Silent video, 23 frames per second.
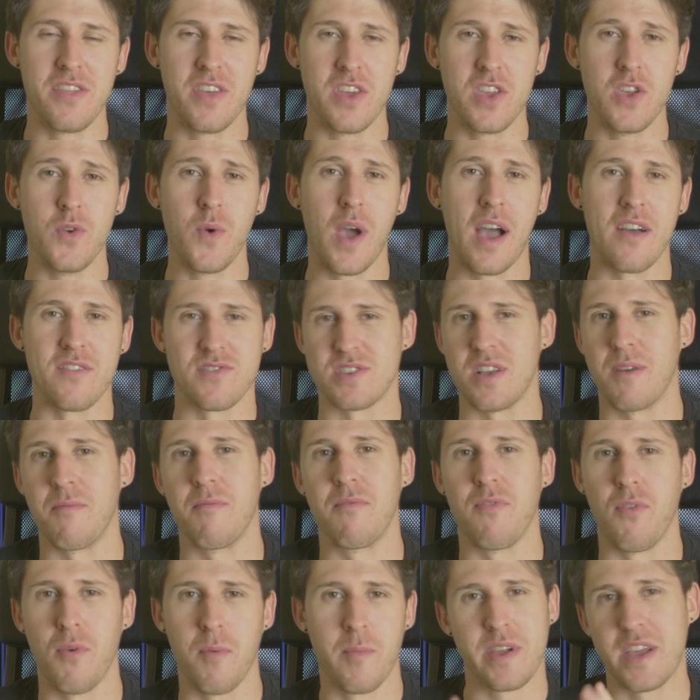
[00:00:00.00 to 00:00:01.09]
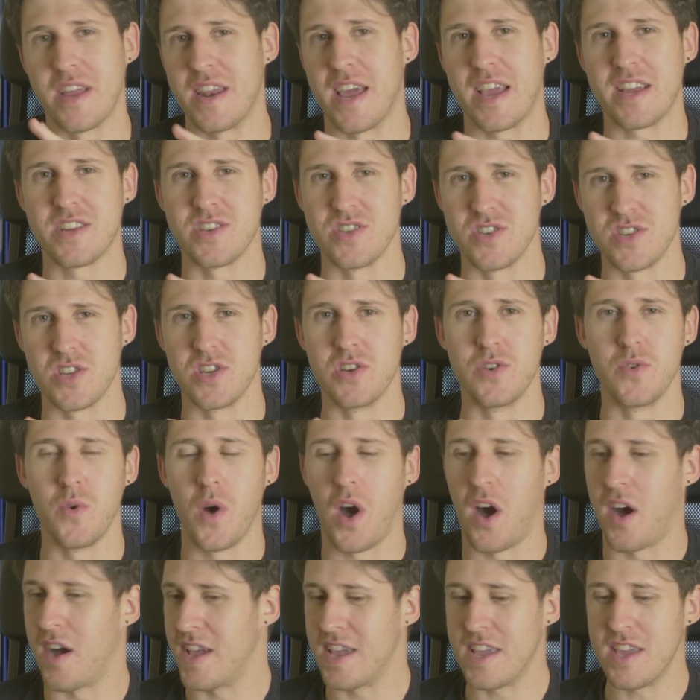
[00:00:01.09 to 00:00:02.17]
that you have some form of connection to,
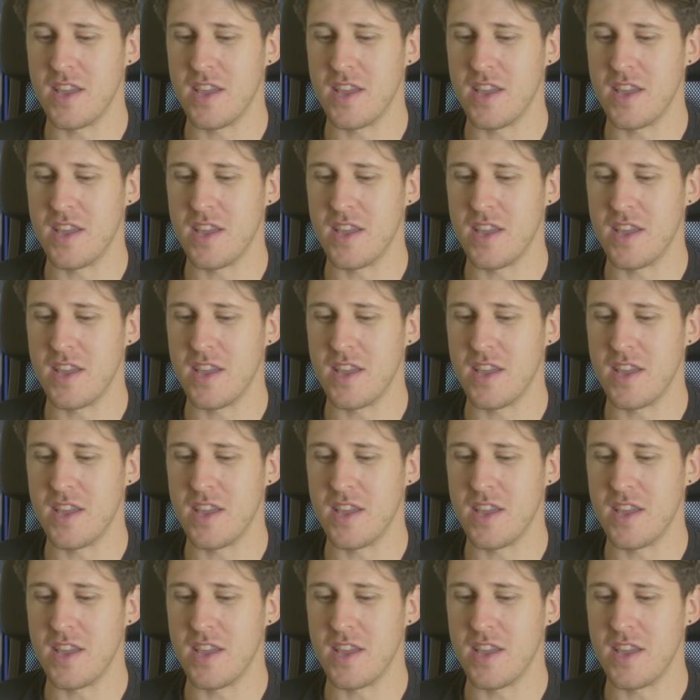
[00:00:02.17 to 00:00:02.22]
i.e.